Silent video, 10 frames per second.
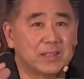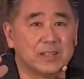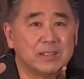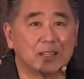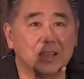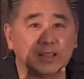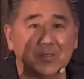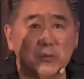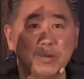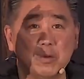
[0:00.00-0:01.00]
And,
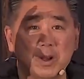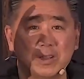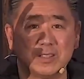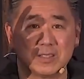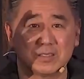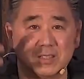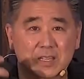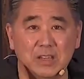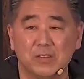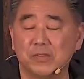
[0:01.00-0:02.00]
we want to just
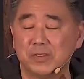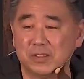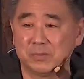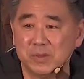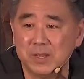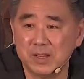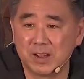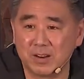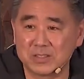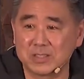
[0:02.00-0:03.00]
give him
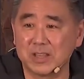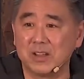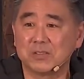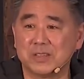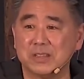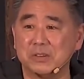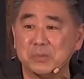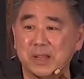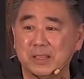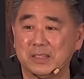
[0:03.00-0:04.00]
ourselves. And
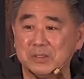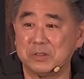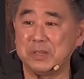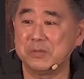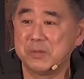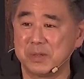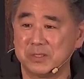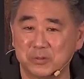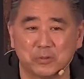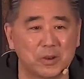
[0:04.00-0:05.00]
there would even be
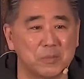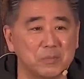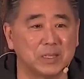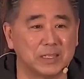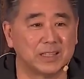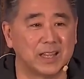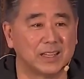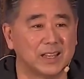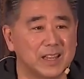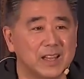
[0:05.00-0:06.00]
trembling,
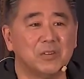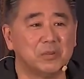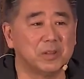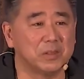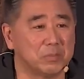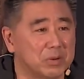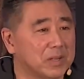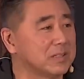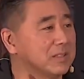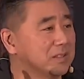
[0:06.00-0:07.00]
we're in the
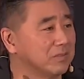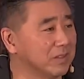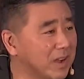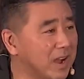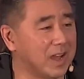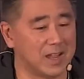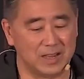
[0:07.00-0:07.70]
presence of God.